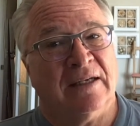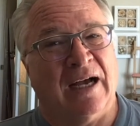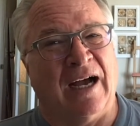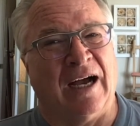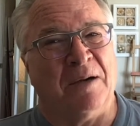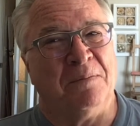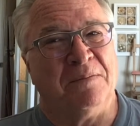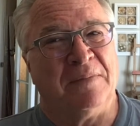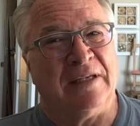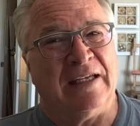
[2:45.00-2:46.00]

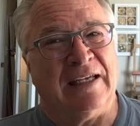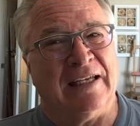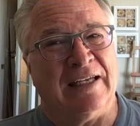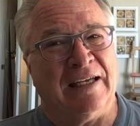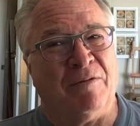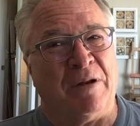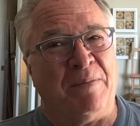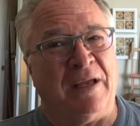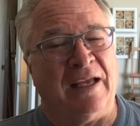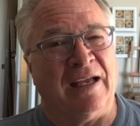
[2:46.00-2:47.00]
It would
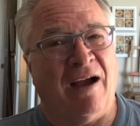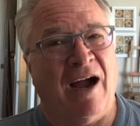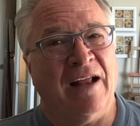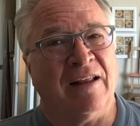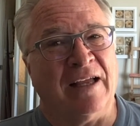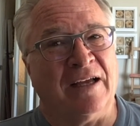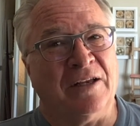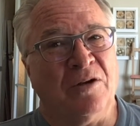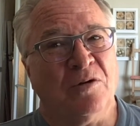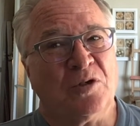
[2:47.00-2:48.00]
be highly
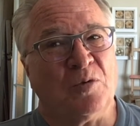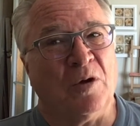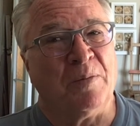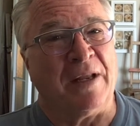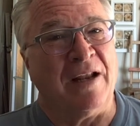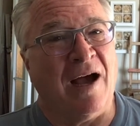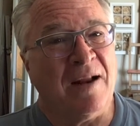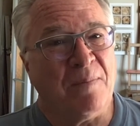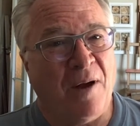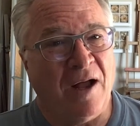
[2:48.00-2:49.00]
unusual, but not
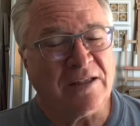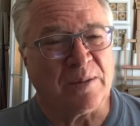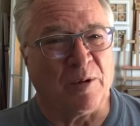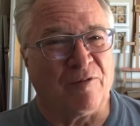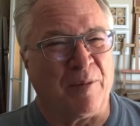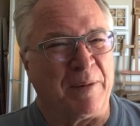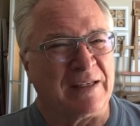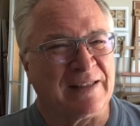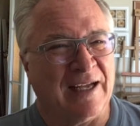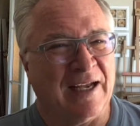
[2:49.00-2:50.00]
impossible for me to
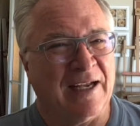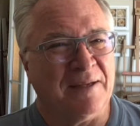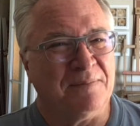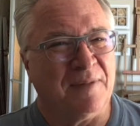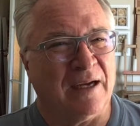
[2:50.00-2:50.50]
say,